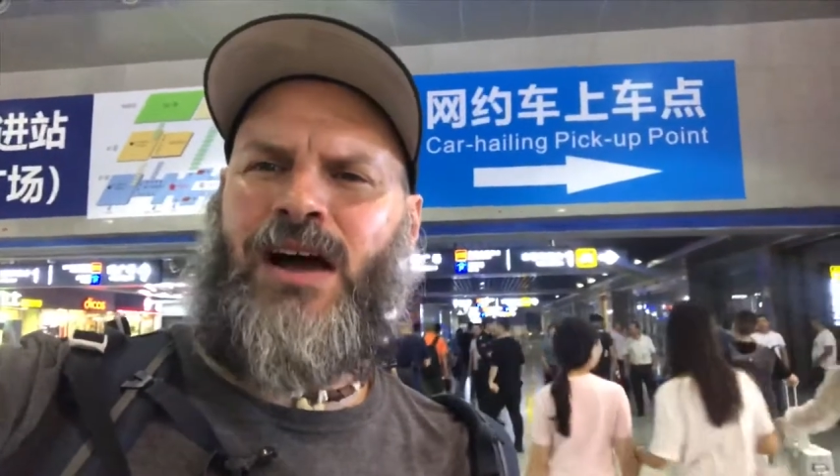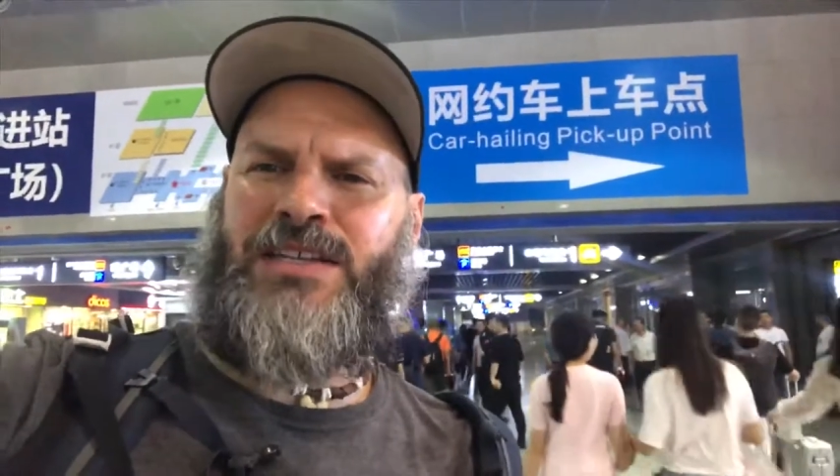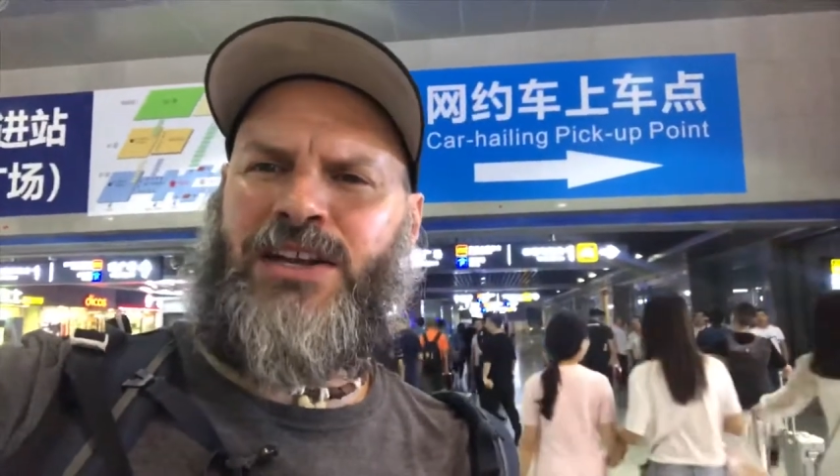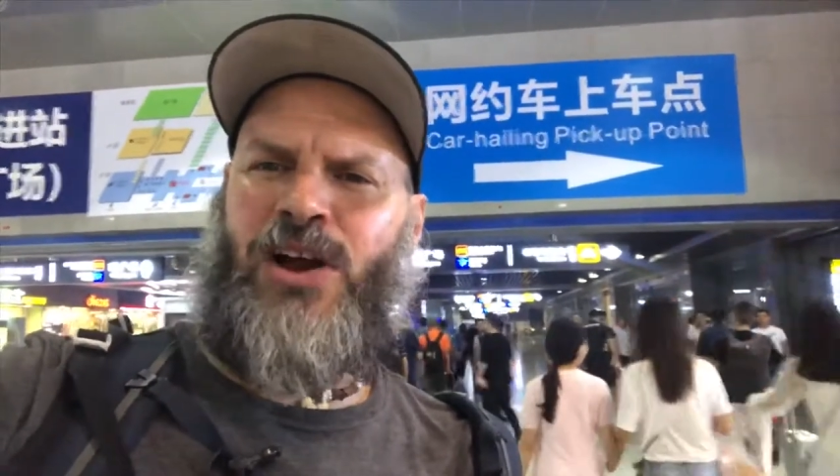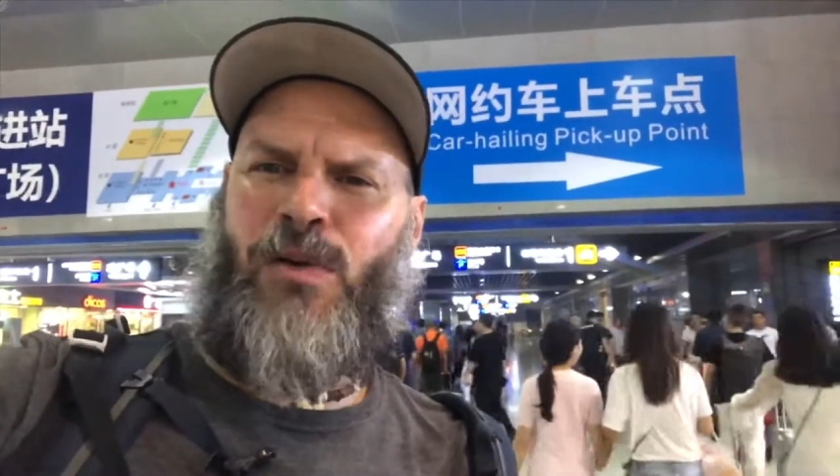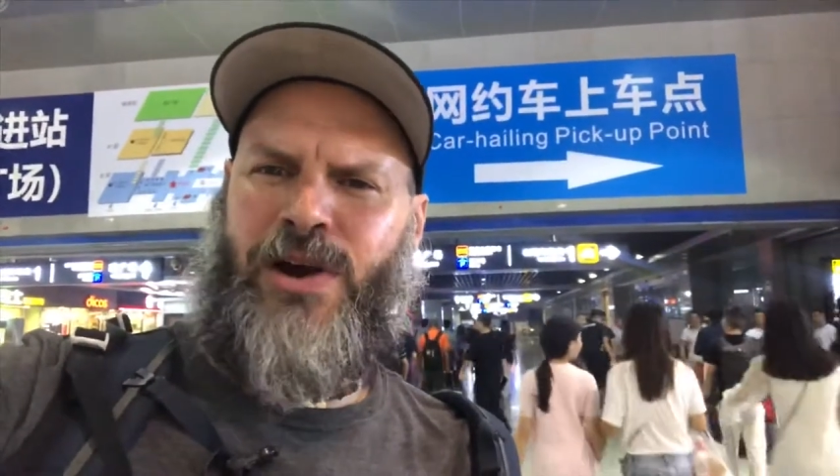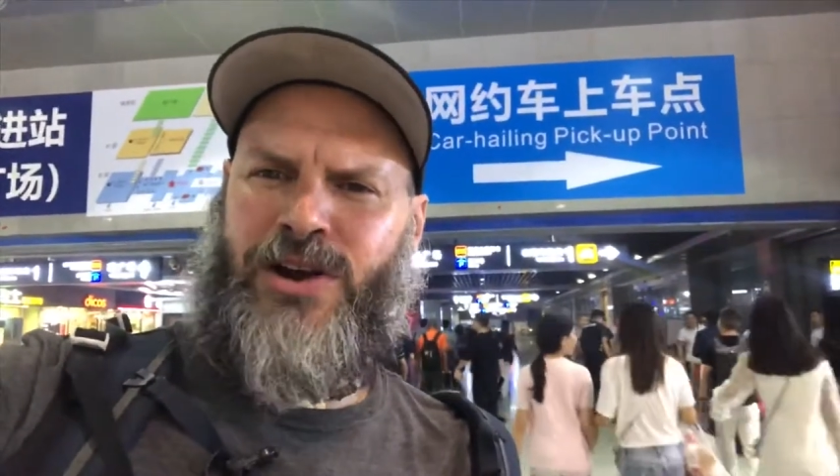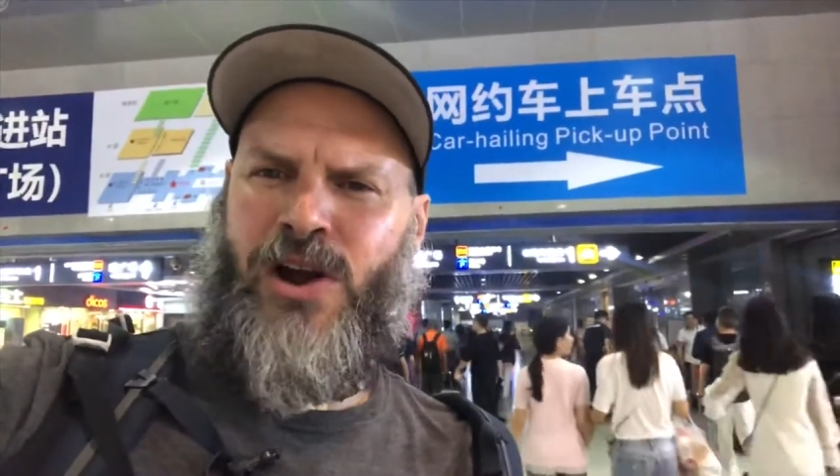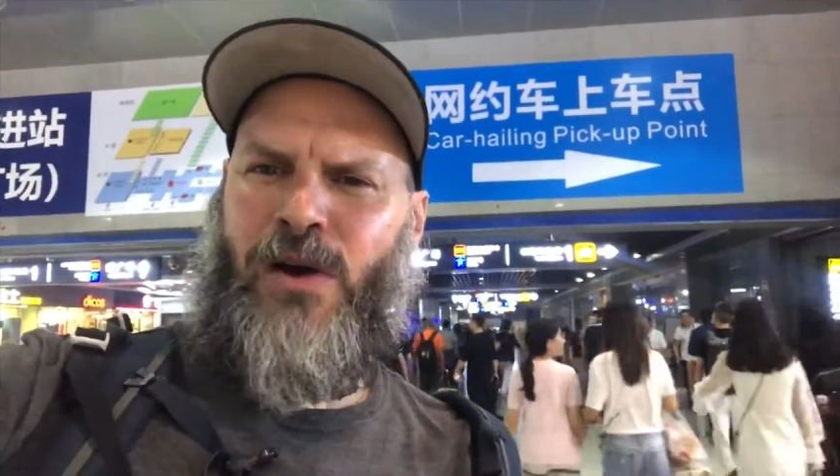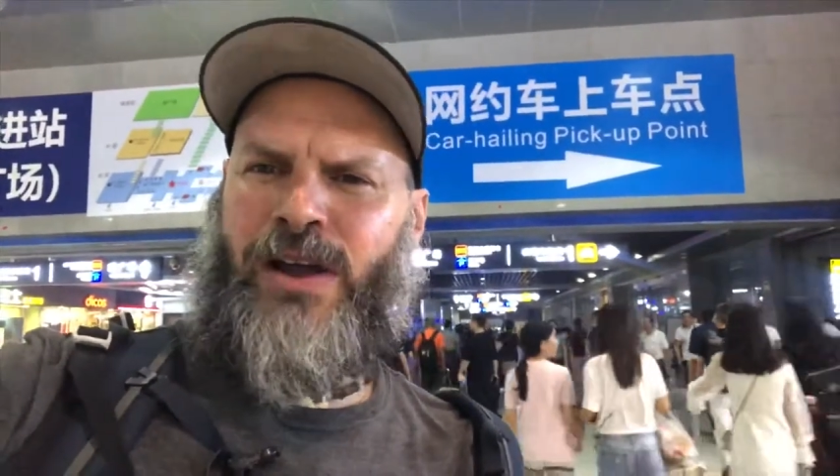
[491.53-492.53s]
to go where
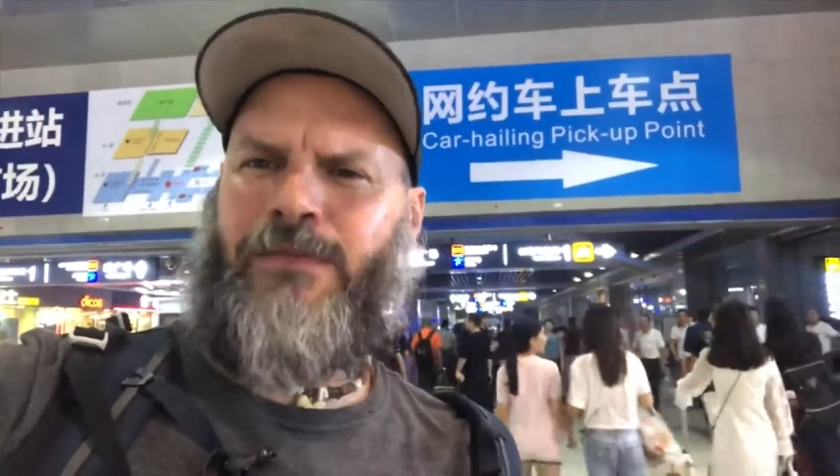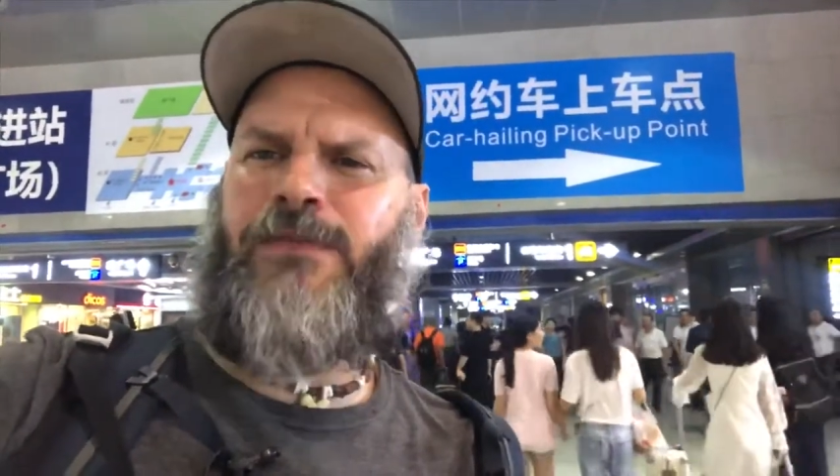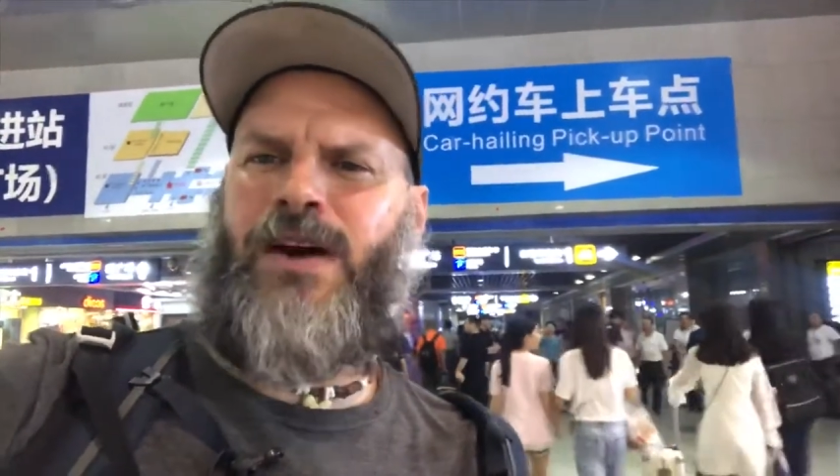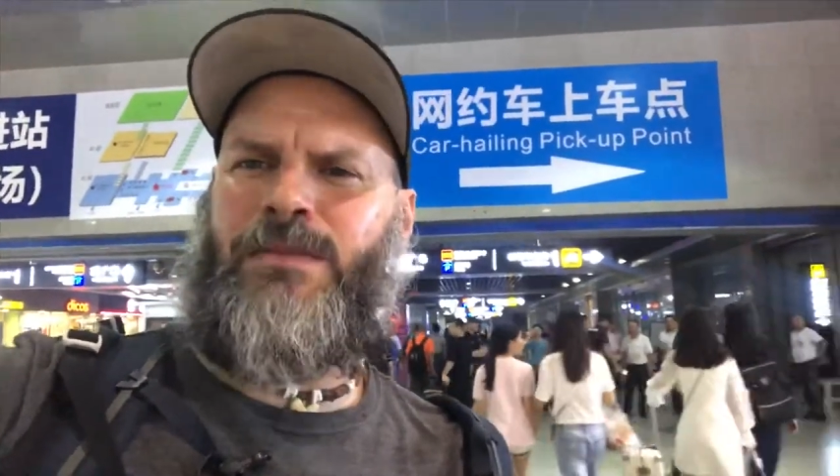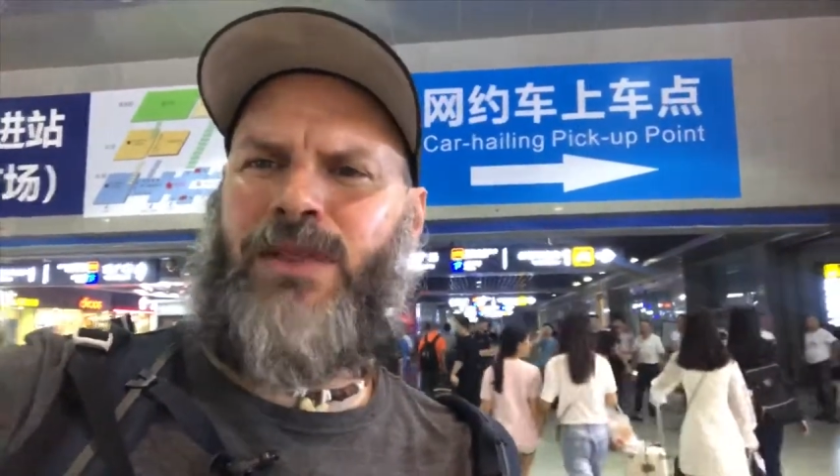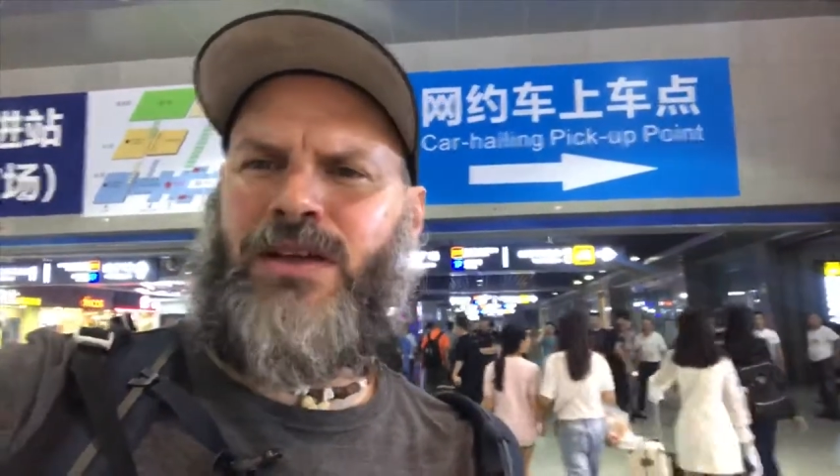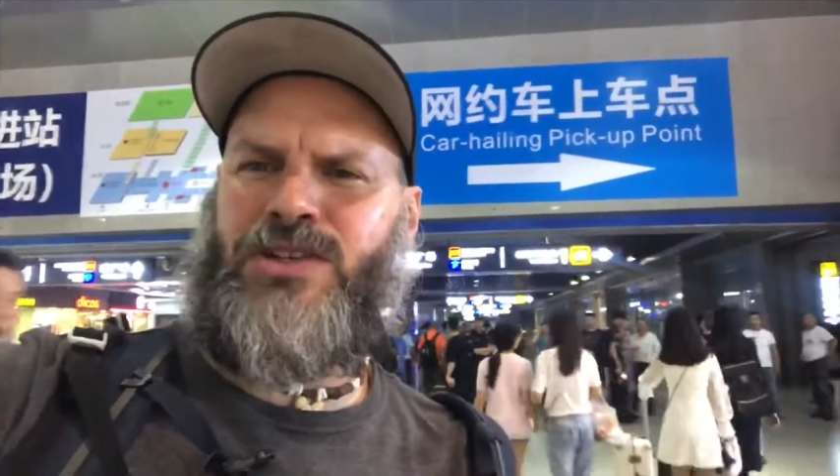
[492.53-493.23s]
you're going from the